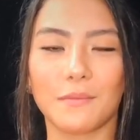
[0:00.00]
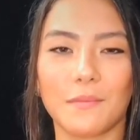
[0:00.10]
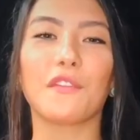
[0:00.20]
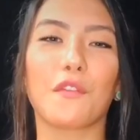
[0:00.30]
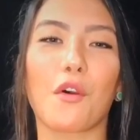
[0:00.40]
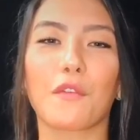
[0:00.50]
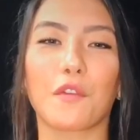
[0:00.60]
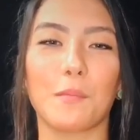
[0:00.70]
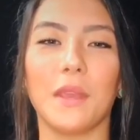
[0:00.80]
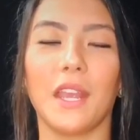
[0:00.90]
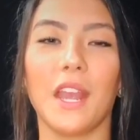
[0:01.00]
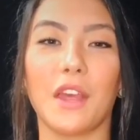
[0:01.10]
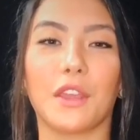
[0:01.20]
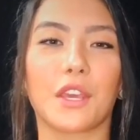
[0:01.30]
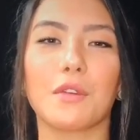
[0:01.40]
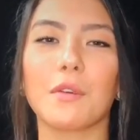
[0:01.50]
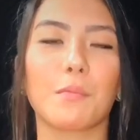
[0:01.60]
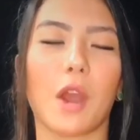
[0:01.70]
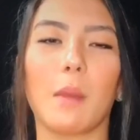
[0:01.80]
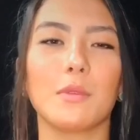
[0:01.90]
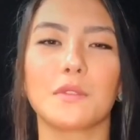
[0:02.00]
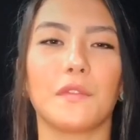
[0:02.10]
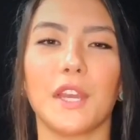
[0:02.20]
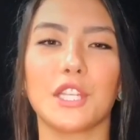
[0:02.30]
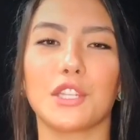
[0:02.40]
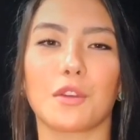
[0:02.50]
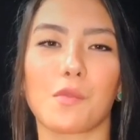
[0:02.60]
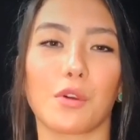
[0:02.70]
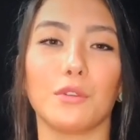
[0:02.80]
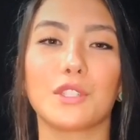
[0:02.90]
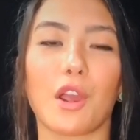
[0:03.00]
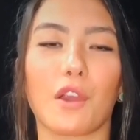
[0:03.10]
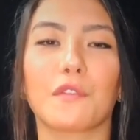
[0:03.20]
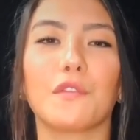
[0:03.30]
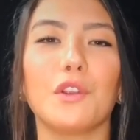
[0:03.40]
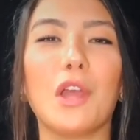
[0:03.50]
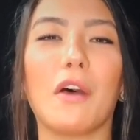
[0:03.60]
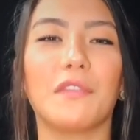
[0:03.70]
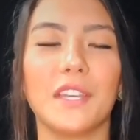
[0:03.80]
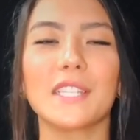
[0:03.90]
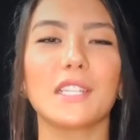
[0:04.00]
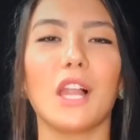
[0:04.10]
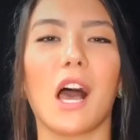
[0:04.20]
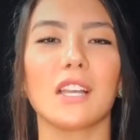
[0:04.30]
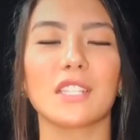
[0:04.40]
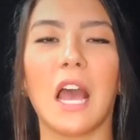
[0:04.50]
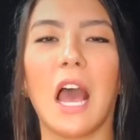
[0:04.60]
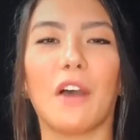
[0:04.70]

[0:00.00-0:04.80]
Therefore, for me, the current problems faced in the world are fruit of this loss